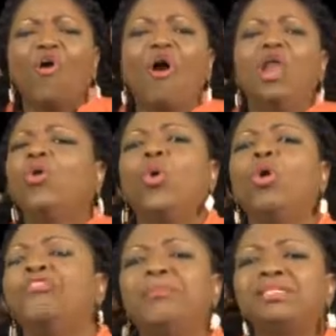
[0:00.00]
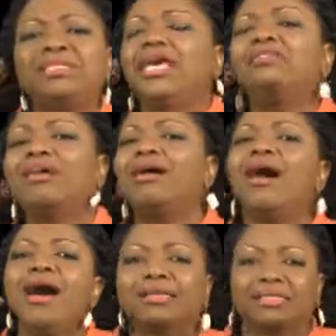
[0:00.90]
all over. I'm saying to
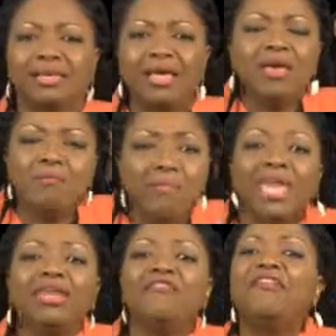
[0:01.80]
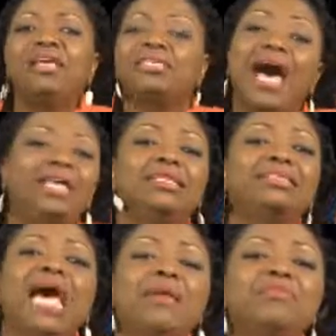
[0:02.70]
us, many of us are
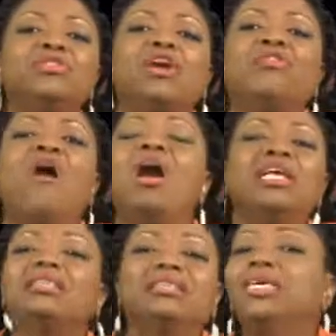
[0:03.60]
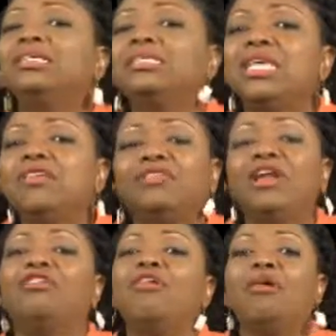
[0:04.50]
disciples of other things
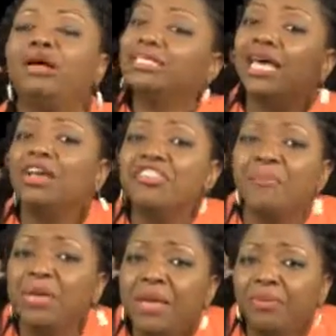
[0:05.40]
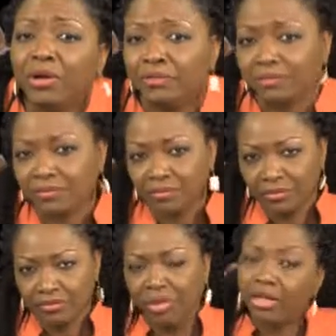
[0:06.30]
even around us and other people.
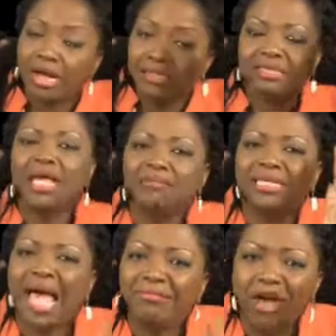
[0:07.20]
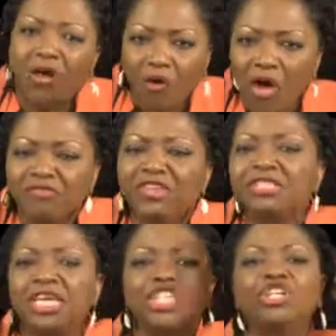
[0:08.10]
Because sometimes our
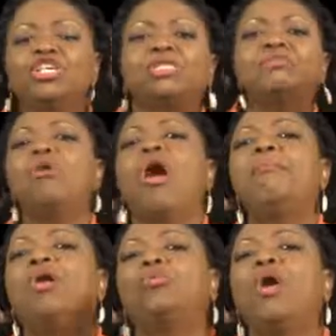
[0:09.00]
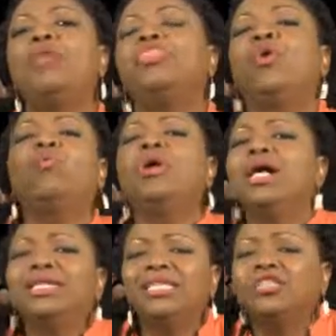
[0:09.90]
conversation is more about what the
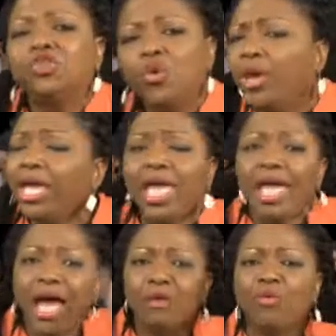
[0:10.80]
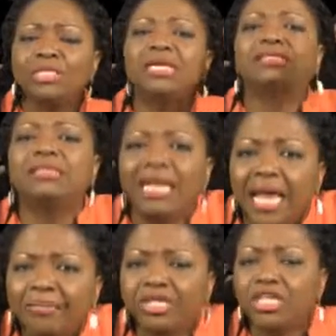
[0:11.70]
world is doing and what a
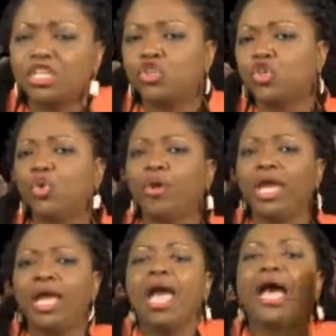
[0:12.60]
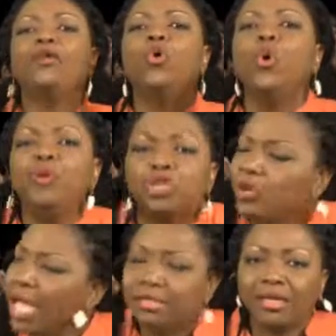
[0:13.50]
celebrity is doing and who we're
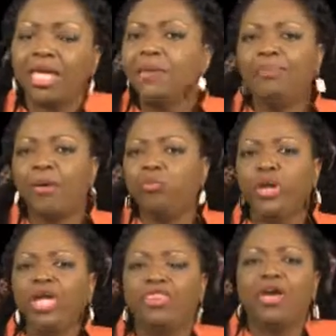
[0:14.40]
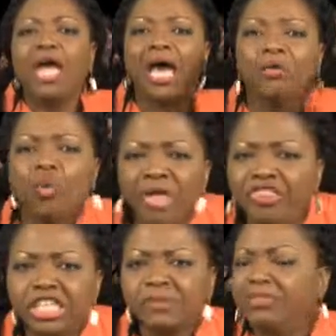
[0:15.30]
trying to keep up with and what
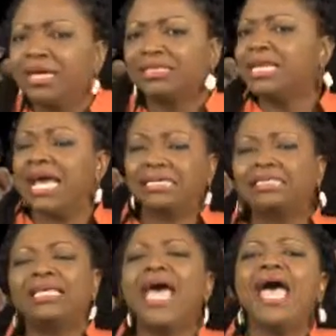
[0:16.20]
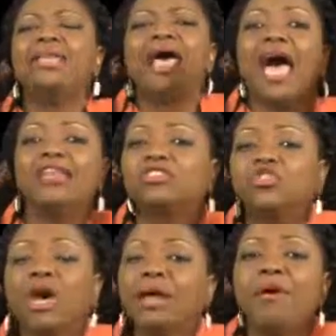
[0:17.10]
this person has said. And it's
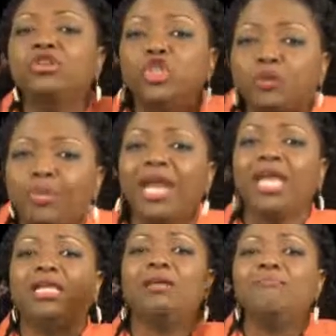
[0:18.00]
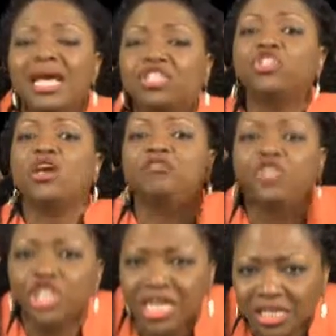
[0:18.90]
not about spreading the message of
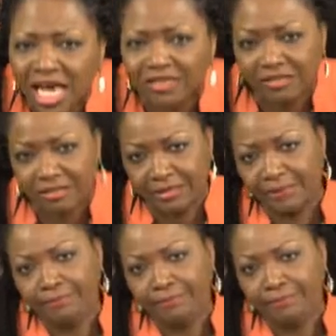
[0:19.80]
Jesus.